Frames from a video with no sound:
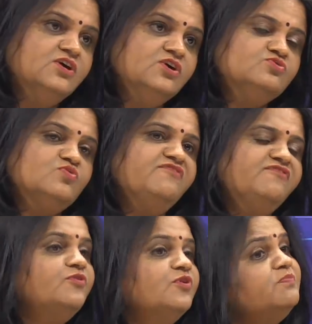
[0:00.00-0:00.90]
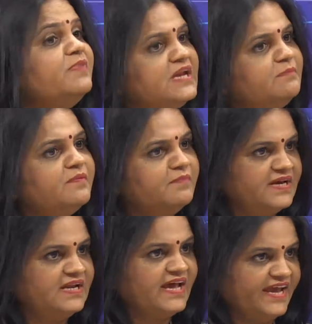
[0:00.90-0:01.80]
so I found out many
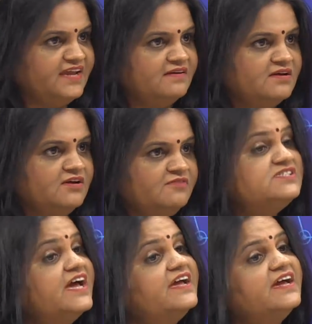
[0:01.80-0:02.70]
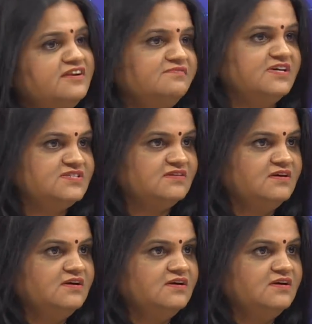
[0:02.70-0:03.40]
money lying which I can invest.